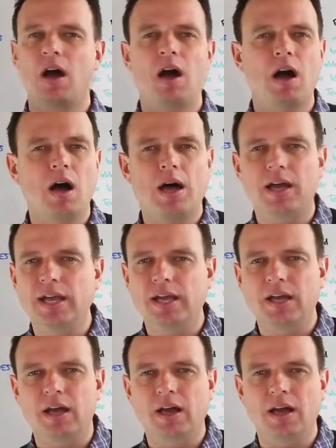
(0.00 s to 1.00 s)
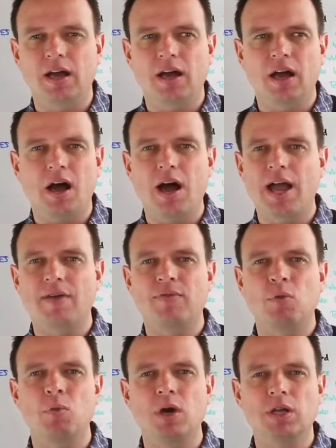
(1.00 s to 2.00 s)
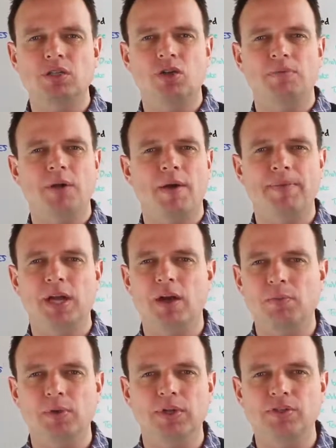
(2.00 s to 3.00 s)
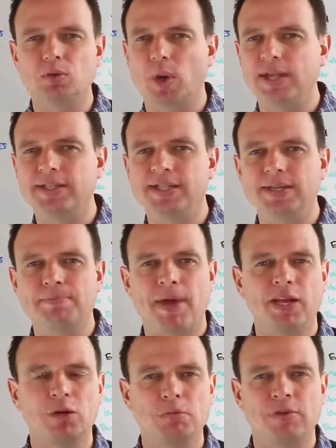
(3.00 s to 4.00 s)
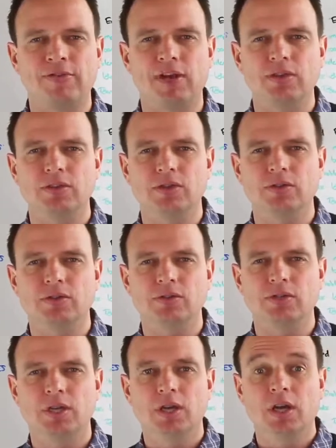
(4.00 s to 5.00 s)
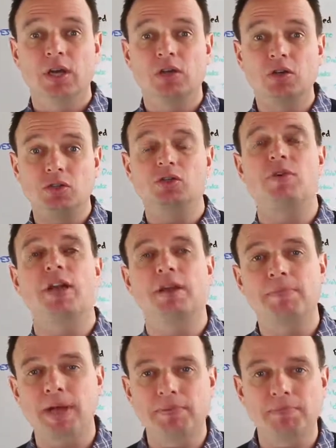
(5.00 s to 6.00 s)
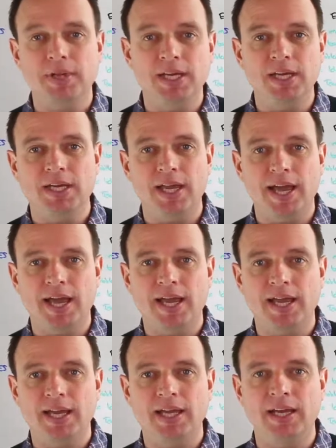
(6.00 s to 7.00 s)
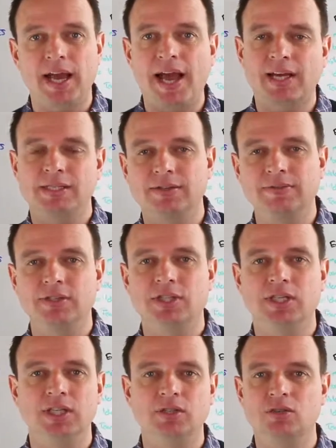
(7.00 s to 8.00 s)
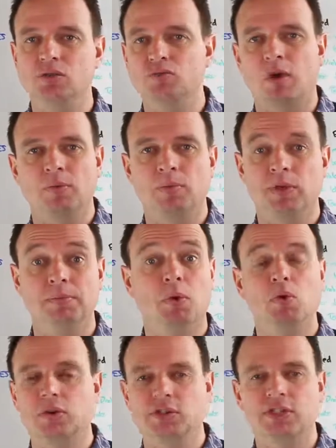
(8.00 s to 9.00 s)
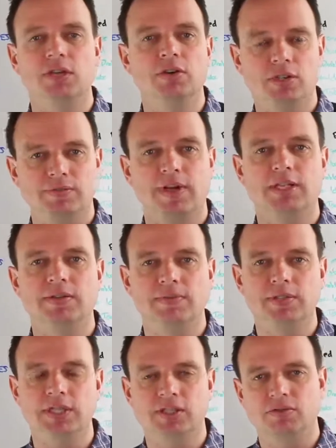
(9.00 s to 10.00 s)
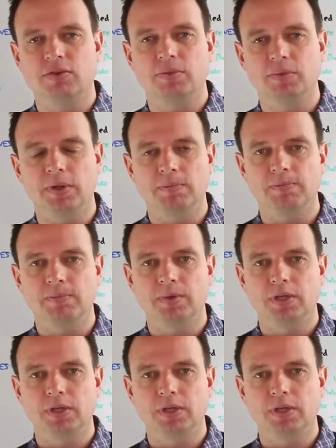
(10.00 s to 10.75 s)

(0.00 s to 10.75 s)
Hi, I have a workshop coming up with 20 medical professionals. Could you recommend me an activity to run with them, or a series of activities to run with them?